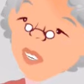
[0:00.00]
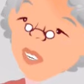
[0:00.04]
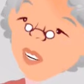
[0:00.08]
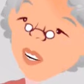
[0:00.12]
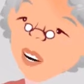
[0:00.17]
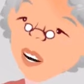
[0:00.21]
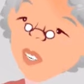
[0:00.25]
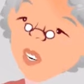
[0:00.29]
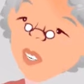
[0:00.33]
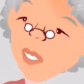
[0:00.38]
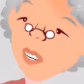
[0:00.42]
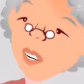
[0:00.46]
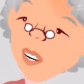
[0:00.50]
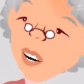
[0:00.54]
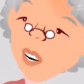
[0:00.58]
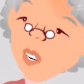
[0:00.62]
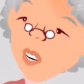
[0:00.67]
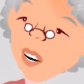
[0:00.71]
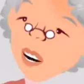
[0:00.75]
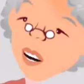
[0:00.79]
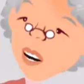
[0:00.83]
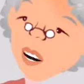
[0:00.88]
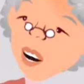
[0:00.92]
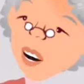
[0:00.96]
be
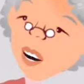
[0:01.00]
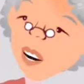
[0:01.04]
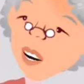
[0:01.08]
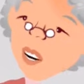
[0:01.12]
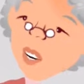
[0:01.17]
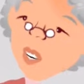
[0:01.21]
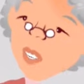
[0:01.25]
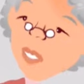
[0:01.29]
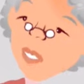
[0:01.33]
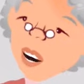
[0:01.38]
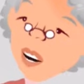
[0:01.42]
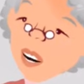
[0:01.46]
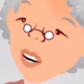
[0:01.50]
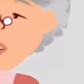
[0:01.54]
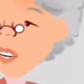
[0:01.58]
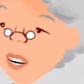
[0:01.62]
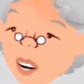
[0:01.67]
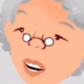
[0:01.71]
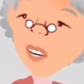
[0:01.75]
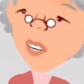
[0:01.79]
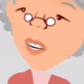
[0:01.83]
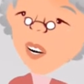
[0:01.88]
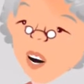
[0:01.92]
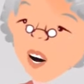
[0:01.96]
countersigned by a
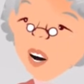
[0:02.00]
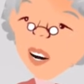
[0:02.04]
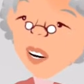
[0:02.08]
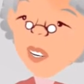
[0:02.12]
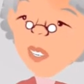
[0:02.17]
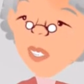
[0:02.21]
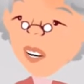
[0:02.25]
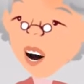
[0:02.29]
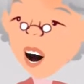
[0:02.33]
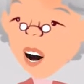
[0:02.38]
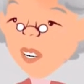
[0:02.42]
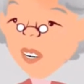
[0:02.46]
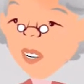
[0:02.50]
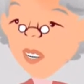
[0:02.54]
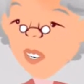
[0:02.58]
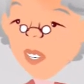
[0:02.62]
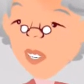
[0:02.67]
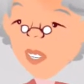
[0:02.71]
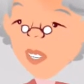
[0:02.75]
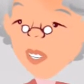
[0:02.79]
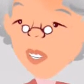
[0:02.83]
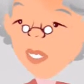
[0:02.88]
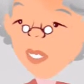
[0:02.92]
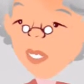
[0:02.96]
notary
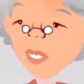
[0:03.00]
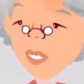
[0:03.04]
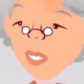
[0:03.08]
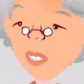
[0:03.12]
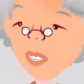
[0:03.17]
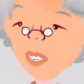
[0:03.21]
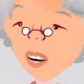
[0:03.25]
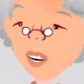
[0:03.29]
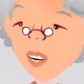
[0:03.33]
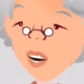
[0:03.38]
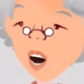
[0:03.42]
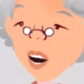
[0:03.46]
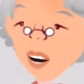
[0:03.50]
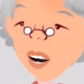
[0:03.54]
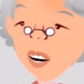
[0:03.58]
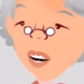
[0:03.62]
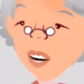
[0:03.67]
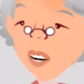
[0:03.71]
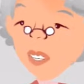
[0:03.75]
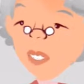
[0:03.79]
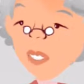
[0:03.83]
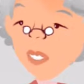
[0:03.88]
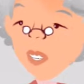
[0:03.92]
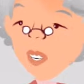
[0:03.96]
public, and the
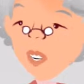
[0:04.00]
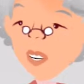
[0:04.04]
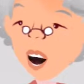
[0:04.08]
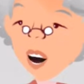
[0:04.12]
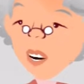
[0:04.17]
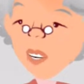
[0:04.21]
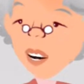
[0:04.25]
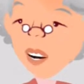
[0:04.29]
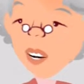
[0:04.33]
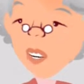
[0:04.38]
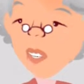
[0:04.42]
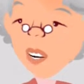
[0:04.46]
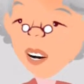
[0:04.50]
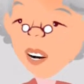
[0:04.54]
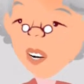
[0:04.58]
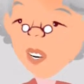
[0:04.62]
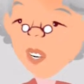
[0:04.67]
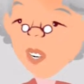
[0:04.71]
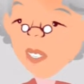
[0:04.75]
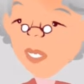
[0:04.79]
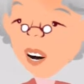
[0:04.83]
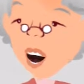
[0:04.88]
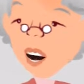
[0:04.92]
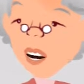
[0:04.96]
mandatory
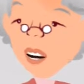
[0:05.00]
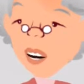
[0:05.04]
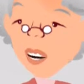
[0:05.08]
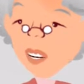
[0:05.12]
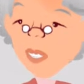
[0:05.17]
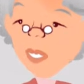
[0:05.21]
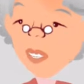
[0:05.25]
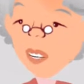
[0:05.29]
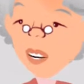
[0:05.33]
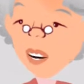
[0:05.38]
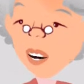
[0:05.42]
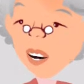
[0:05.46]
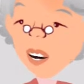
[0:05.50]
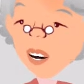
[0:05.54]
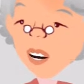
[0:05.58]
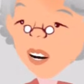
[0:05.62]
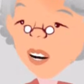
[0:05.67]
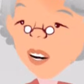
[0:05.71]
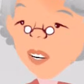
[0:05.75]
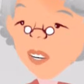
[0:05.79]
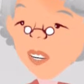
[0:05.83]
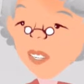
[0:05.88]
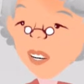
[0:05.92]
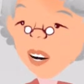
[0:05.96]
details of
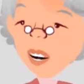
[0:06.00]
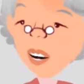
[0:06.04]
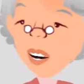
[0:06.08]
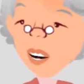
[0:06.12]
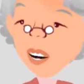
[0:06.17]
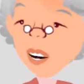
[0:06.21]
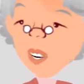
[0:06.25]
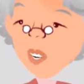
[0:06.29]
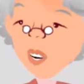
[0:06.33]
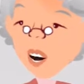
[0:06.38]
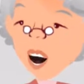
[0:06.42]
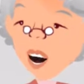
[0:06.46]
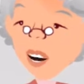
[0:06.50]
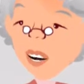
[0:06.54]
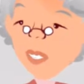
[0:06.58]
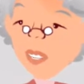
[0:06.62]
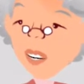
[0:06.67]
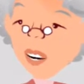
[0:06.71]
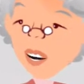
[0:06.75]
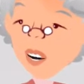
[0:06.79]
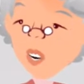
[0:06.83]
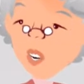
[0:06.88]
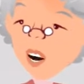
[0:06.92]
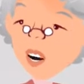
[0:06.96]
his, her
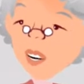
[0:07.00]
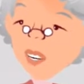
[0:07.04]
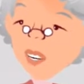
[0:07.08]
financial